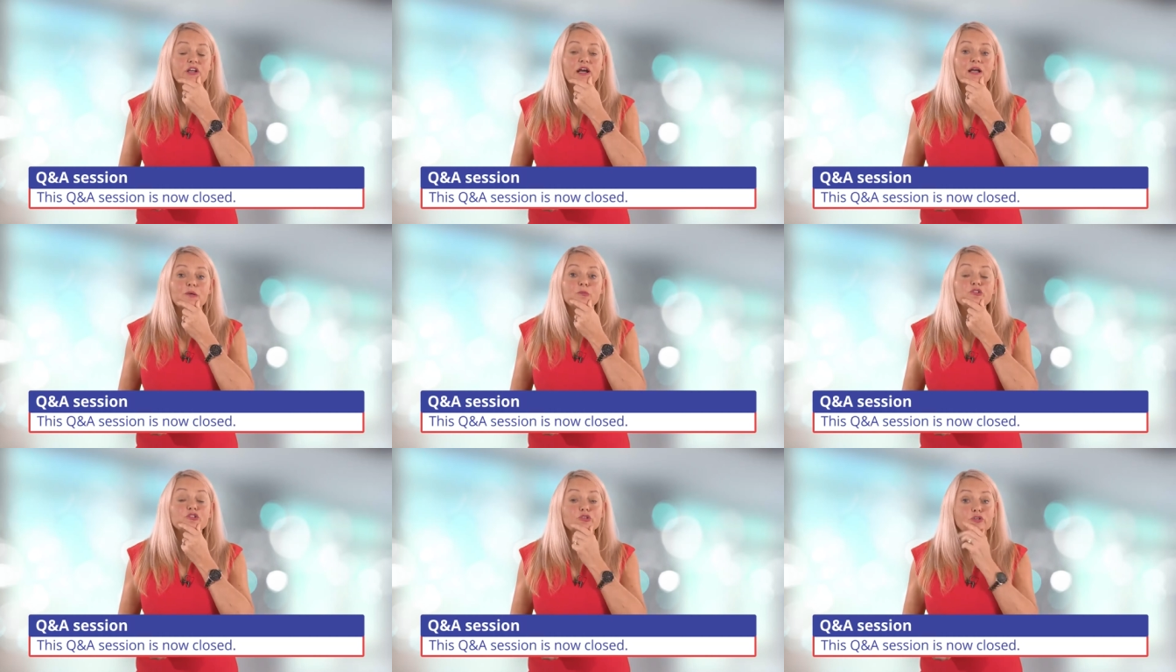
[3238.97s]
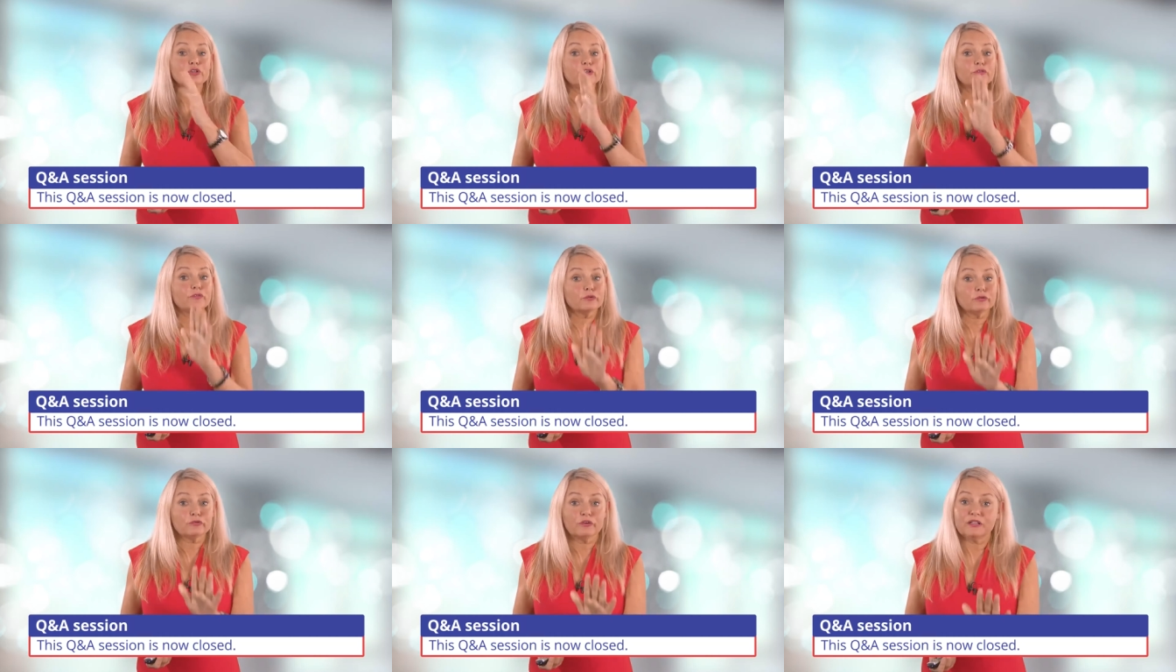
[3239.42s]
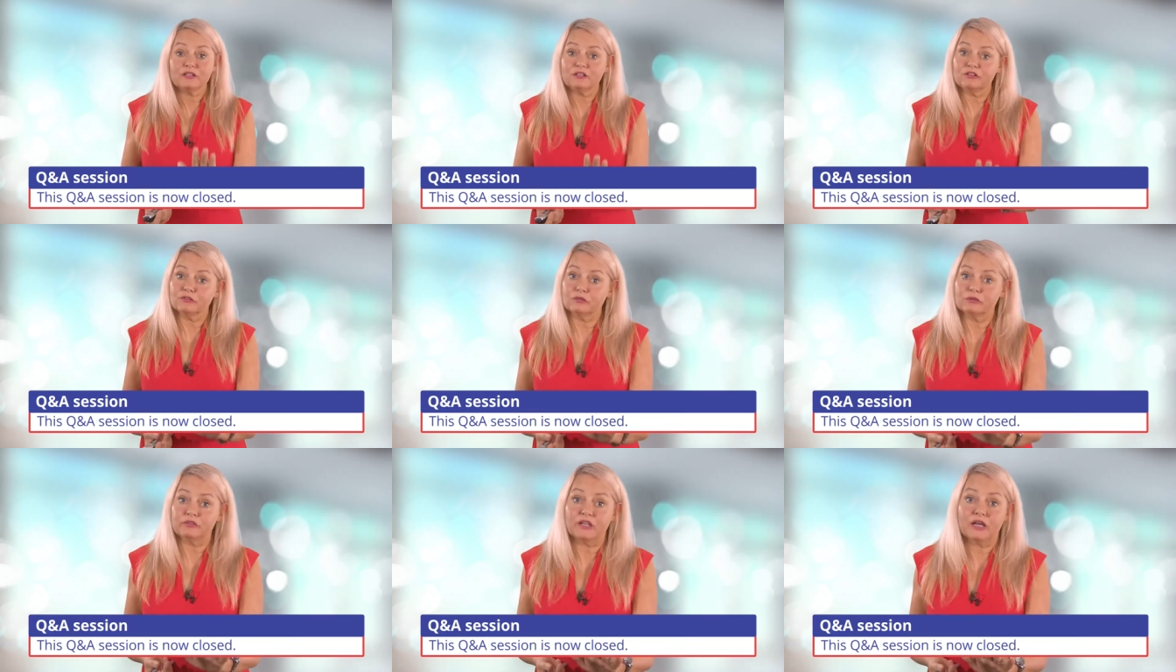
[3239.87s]
I'm sure you've already
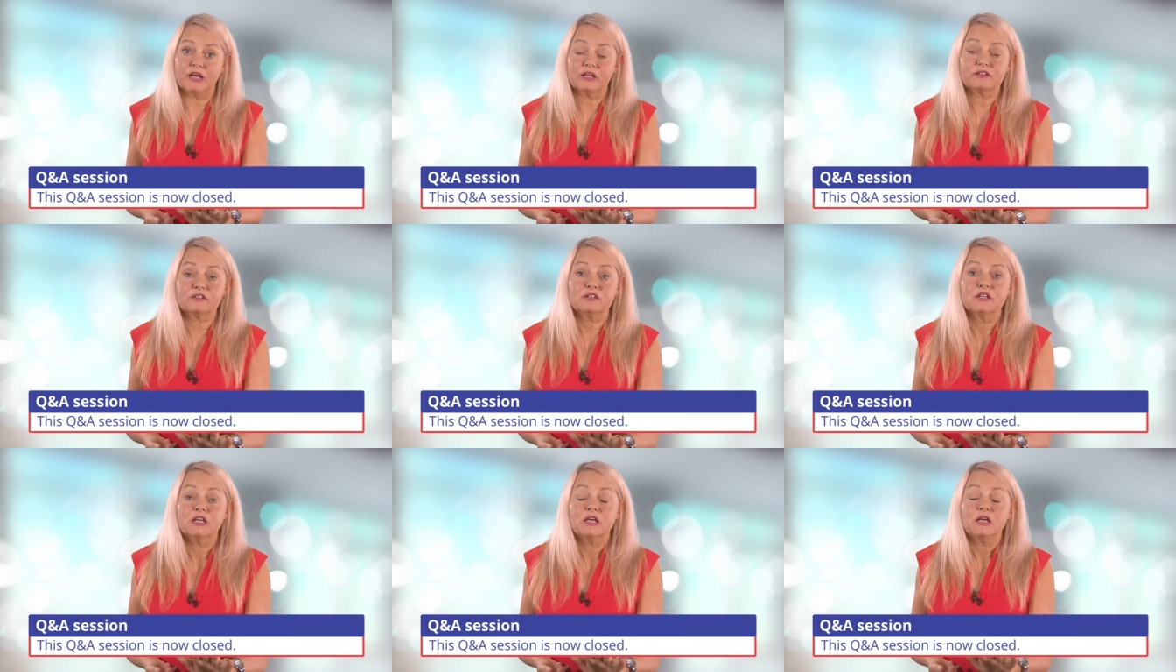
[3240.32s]
done that,